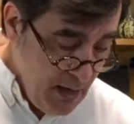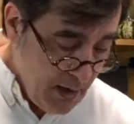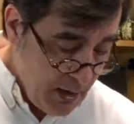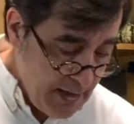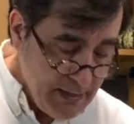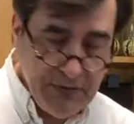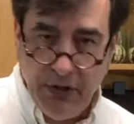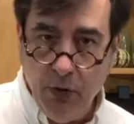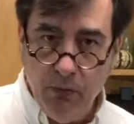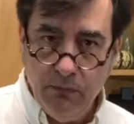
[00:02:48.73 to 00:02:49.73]
All right,
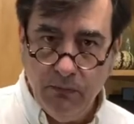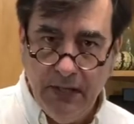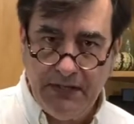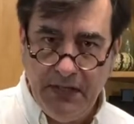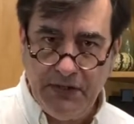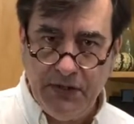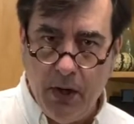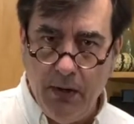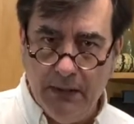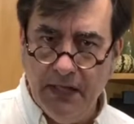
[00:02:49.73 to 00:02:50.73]
so let's get
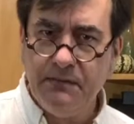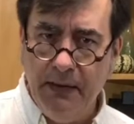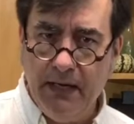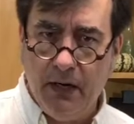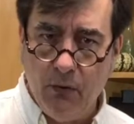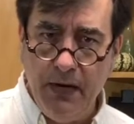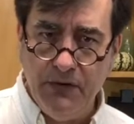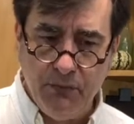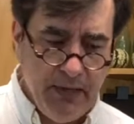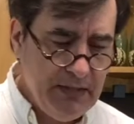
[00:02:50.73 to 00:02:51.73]
started. Let's make a great
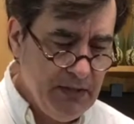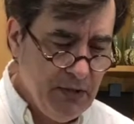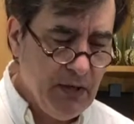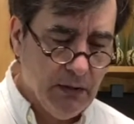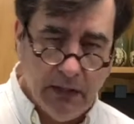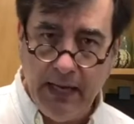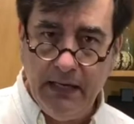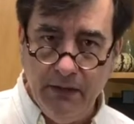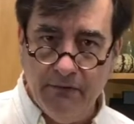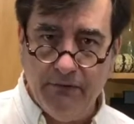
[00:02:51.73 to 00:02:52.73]
drink that you're going to like
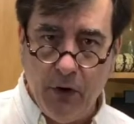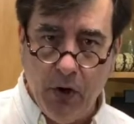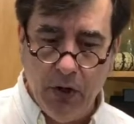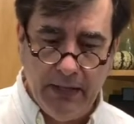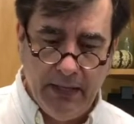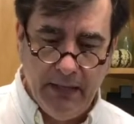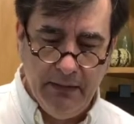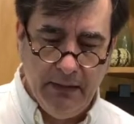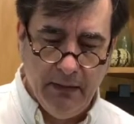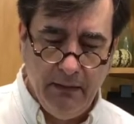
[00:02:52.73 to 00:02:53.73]
in the fall,
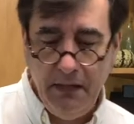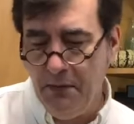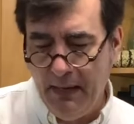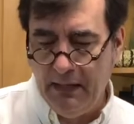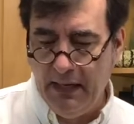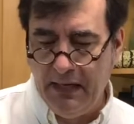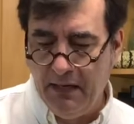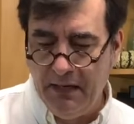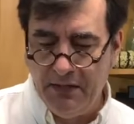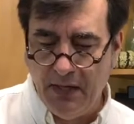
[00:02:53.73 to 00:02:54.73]
and you might like it
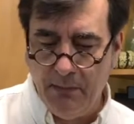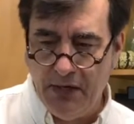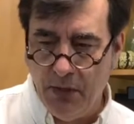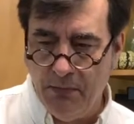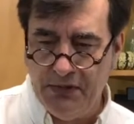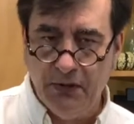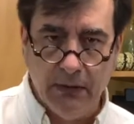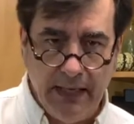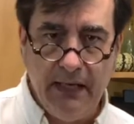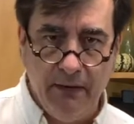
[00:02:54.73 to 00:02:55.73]
any time of year, but you'll
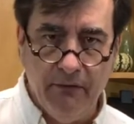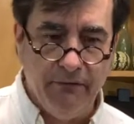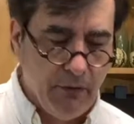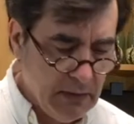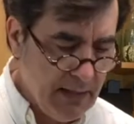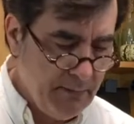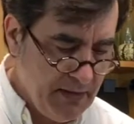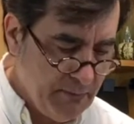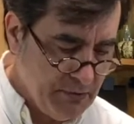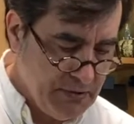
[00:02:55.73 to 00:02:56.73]
like it in the fall, I
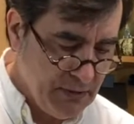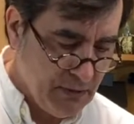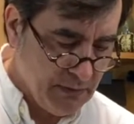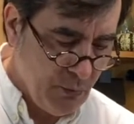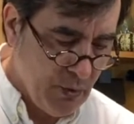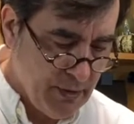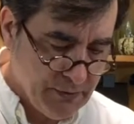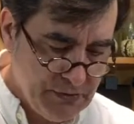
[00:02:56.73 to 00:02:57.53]
think, particularly well.